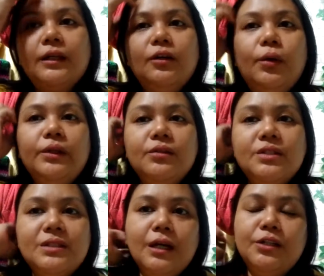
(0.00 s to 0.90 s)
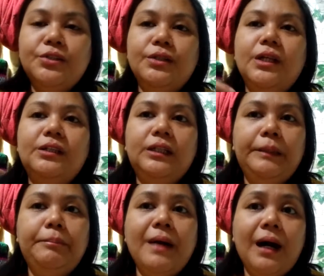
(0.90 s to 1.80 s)
going to schedule a
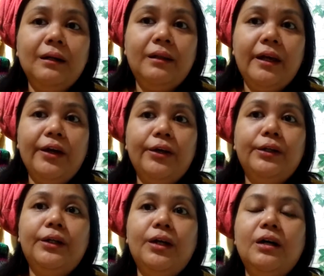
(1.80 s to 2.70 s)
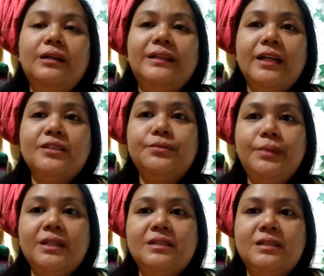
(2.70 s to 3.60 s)
trip back there next
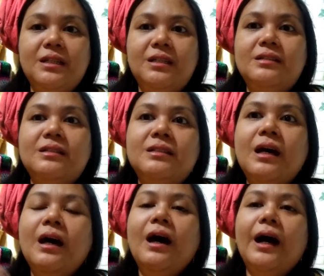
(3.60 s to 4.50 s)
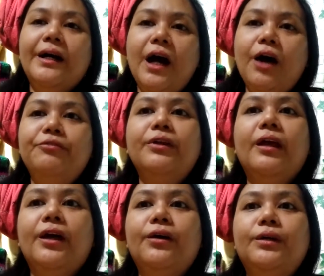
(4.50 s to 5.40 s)
week since I have an
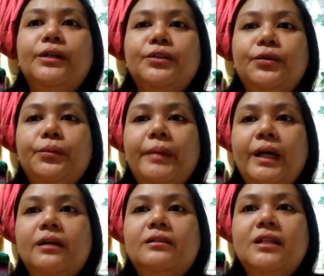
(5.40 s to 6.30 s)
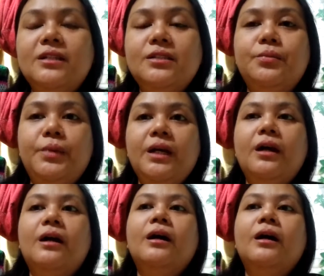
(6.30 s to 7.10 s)
errand to make this week.